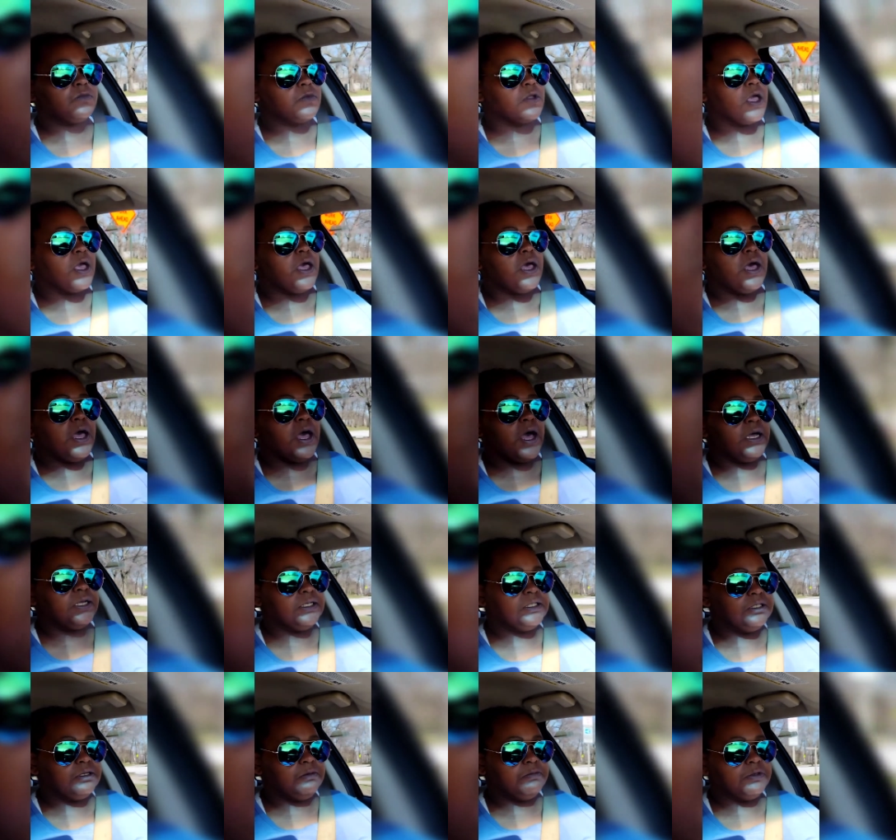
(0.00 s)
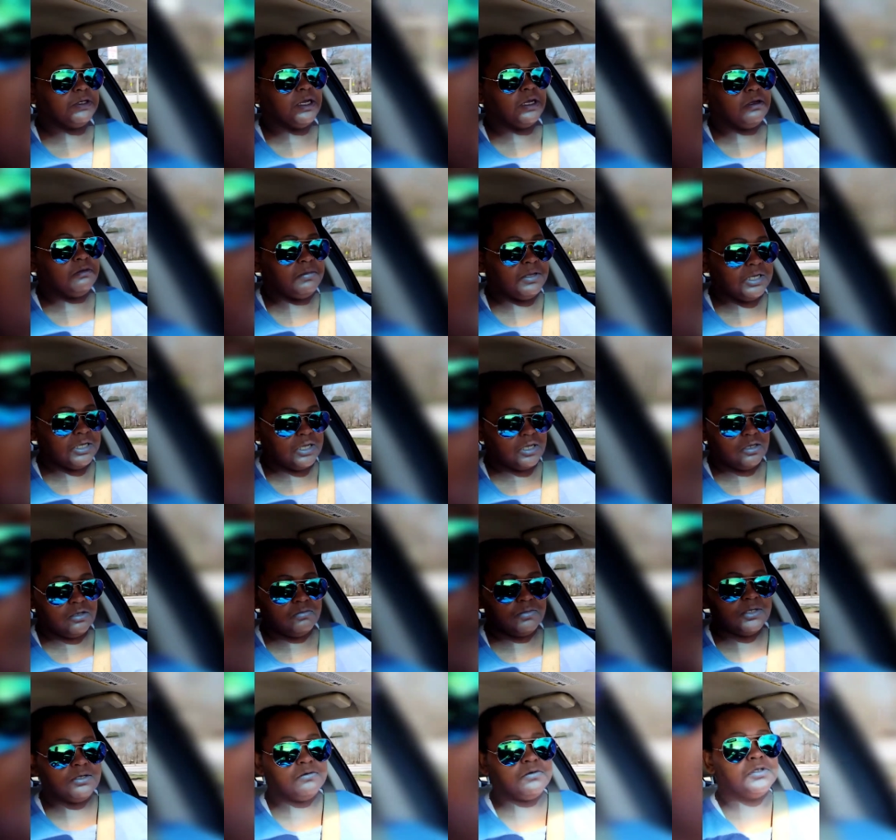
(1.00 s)
I guess I'm going back home.
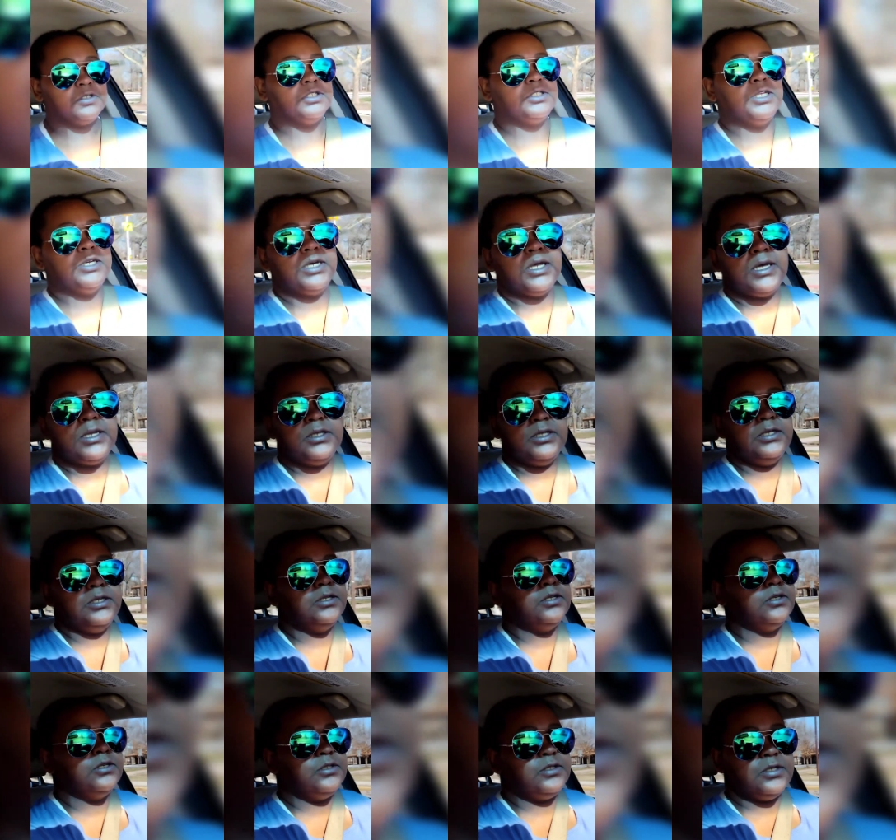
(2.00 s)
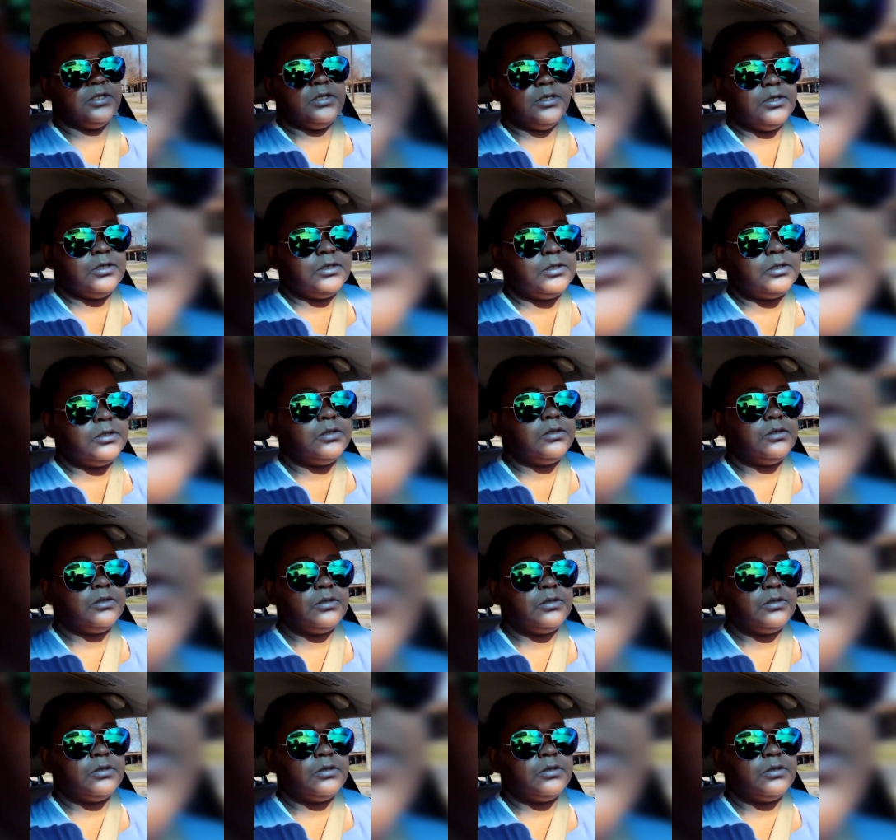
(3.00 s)
I don't really think I need anything else